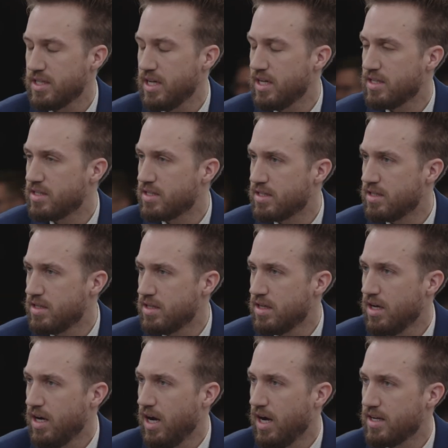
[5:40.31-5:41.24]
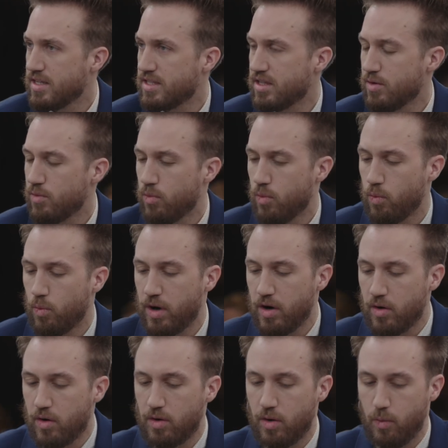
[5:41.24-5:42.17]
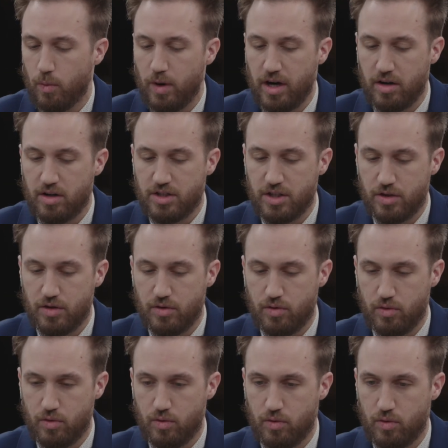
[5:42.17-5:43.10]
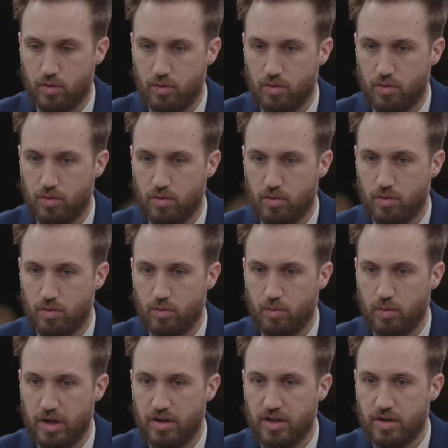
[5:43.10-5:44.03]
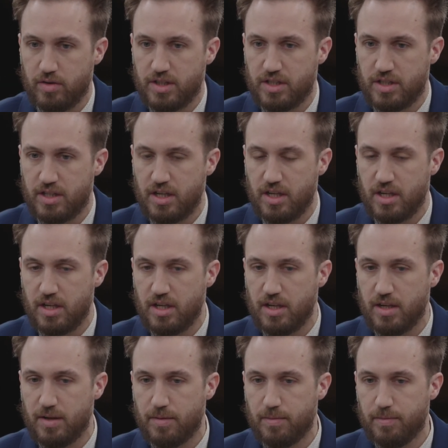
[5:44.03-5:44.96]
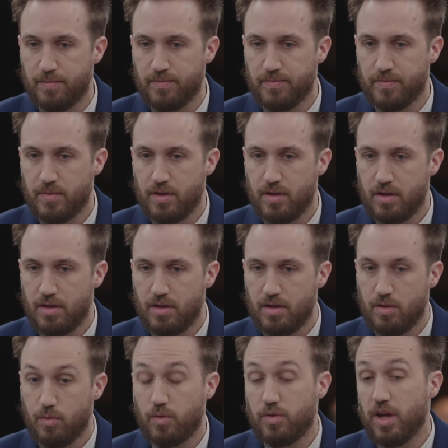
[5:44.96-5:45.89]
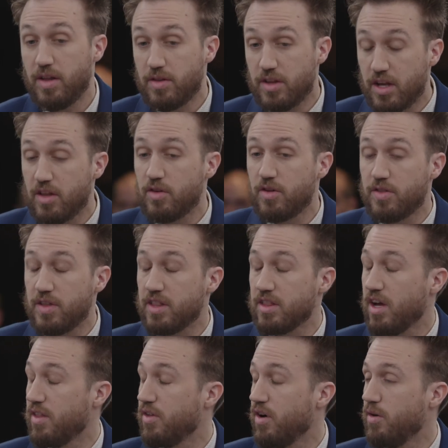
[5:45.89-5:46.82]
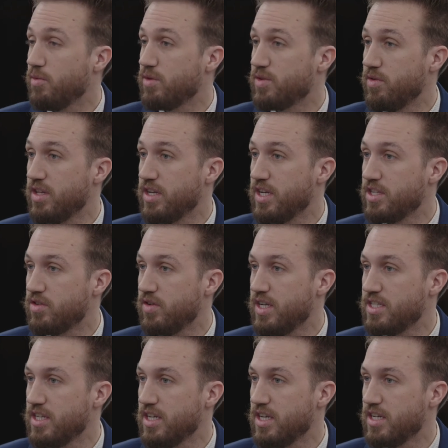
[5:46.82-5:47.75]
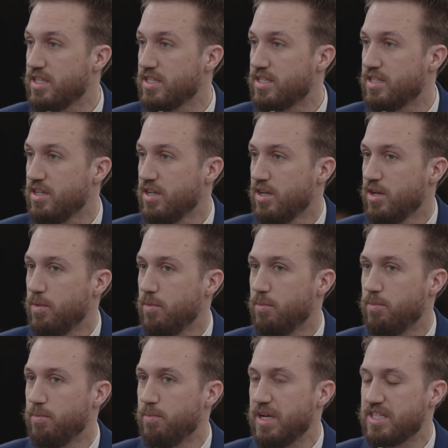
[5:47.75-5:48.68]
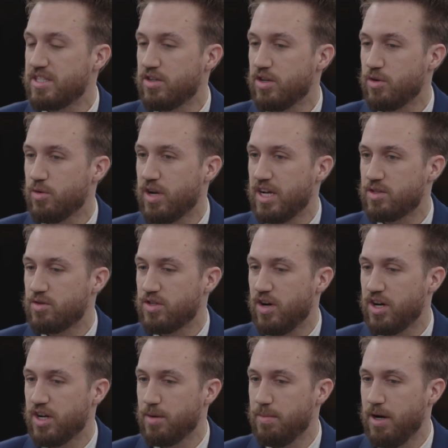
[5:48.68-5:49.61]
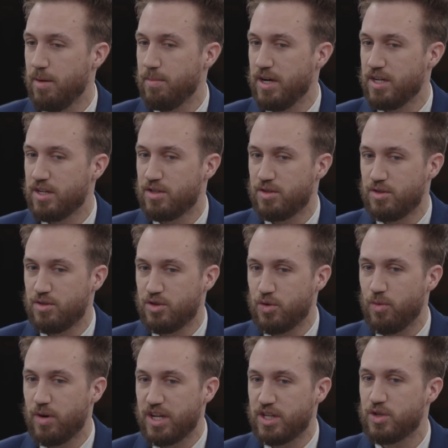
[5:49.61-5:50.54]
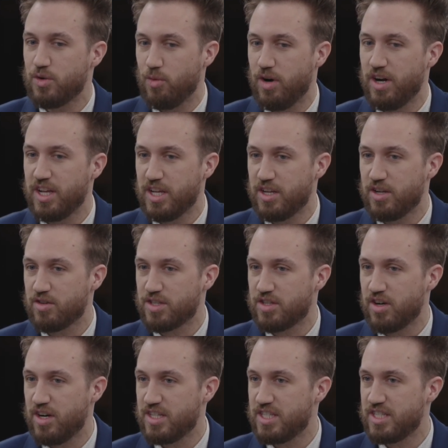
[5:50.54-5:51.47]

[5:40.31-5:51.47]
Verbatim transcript: yeah. sense. Honestly, where where do you? Where do you see, the, the other thing that I thought was really interesting is basically you guys were talking about by twenty twenty, you'll start